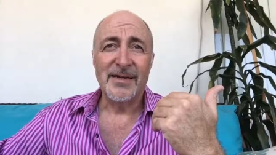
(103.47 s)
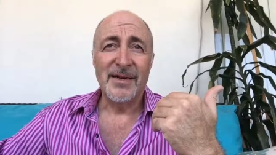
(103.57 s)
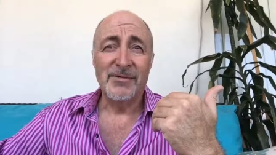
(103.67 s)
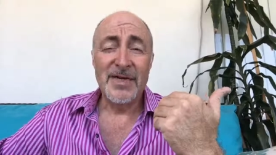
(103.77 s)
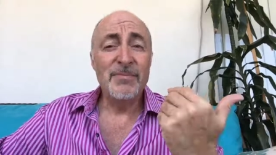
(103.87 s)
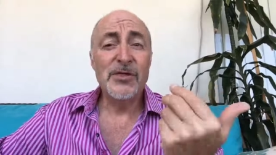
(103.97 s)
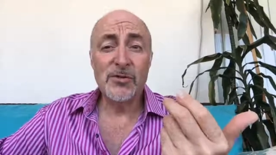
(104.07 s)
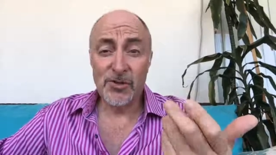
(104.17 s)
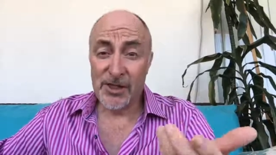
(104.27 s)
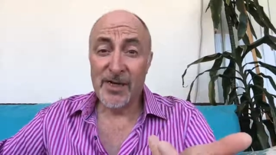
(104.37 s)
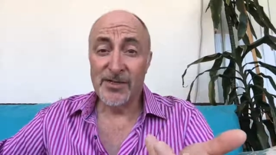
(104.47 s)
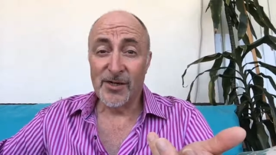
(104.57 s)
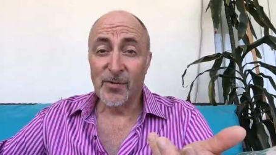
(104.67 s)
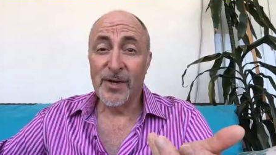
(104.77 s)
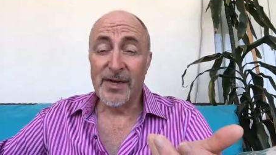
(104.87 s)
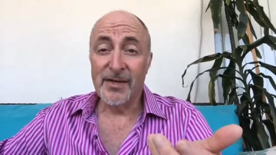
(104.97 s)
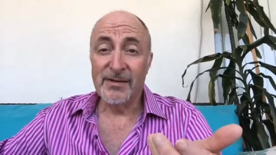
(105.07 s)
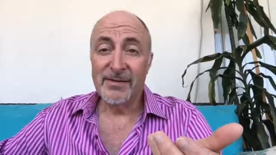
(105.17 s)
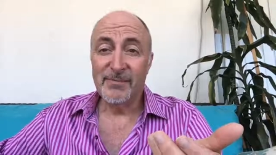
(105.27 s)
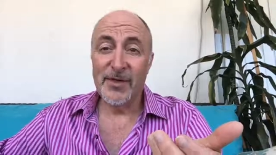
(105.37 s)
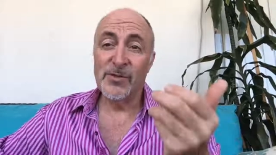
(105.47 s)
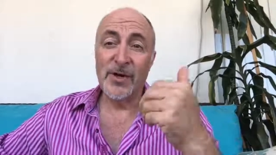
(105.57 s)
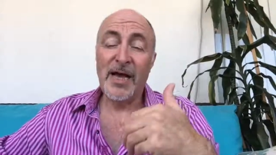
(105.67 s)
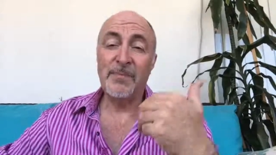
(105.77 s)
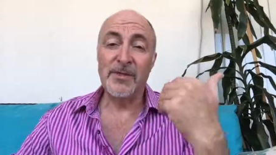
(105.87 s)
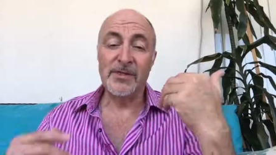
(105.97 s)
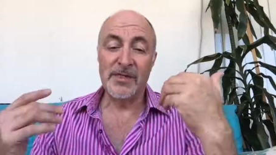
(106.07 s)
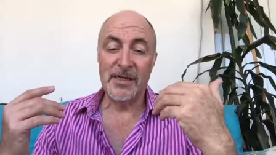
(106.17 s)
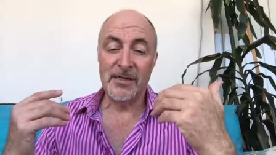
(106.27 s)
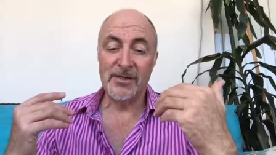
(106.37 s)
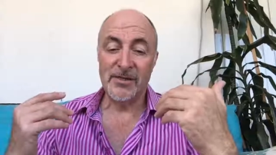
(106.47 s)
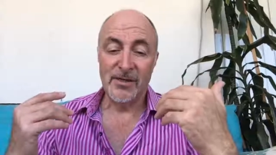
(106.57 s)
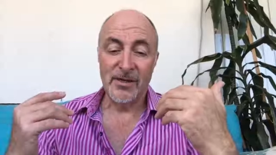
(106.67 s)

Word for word: I would say musical chairs in a way, because what happens is,